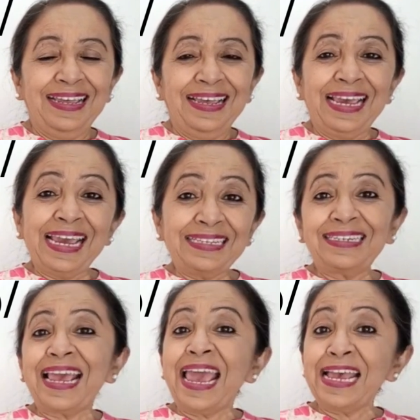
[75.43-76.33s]
It's
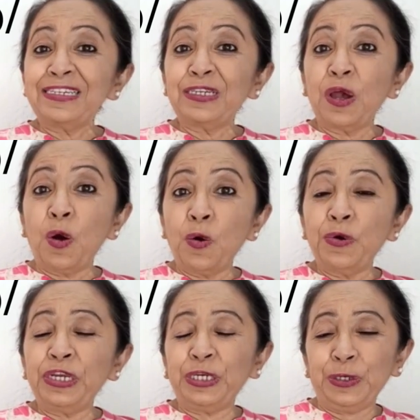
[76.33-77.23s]
S
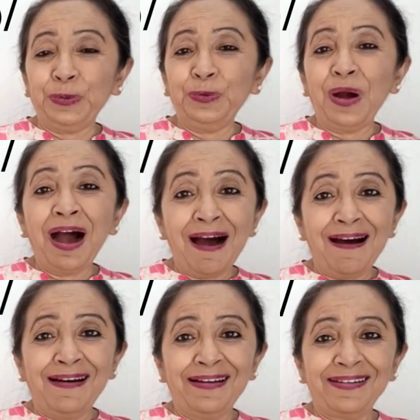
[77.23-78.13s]
O U
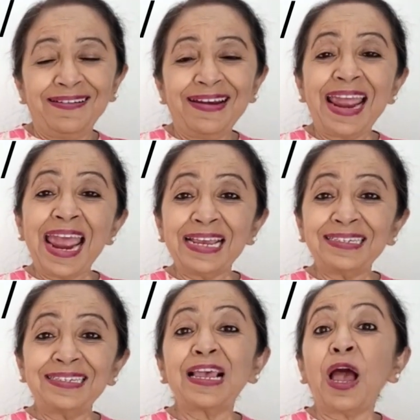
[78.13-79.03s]
R.
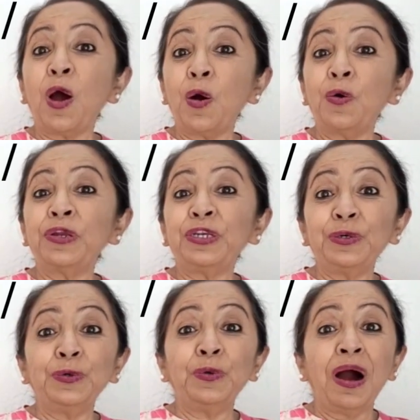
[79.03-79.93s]
S O
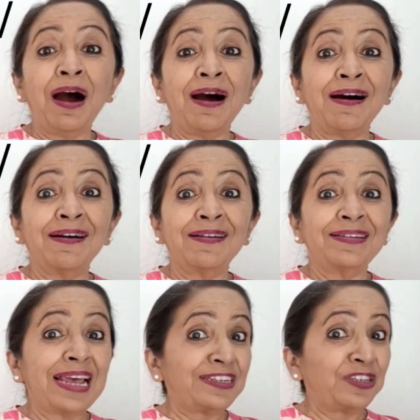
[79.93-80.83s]
U R.
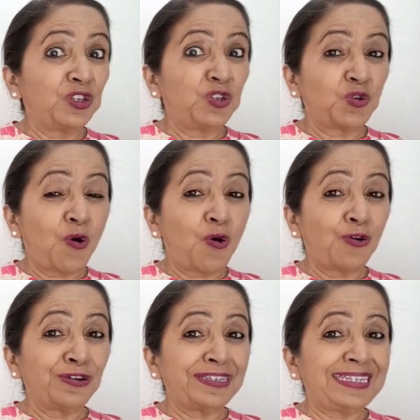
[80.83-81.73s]
That
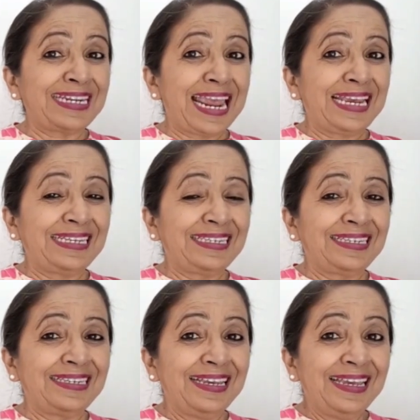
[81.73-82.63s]
strong
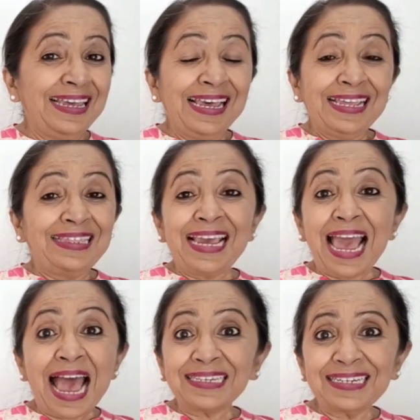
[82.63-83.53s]
taste. The
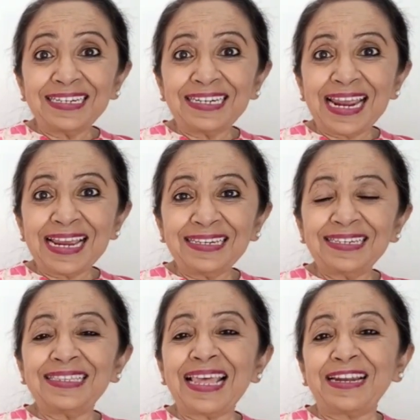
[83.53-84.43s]
acid taste
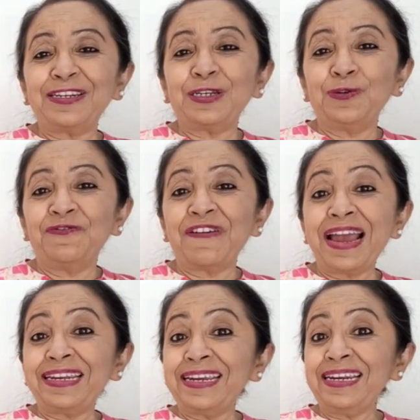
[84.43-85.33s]
that you
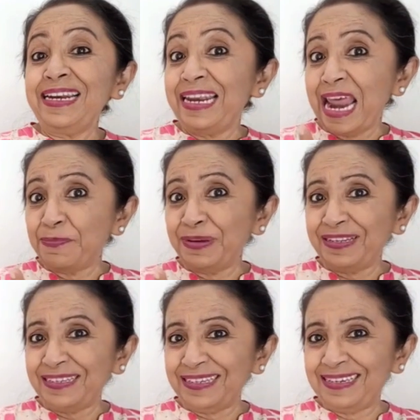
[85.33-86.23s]
find in
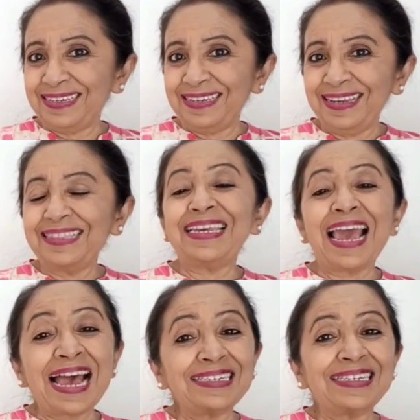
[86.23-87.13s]
lemons. The
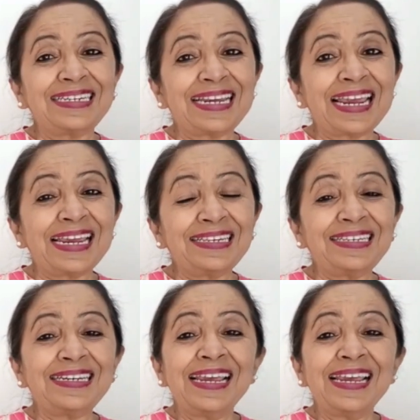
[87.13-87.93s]
acid taste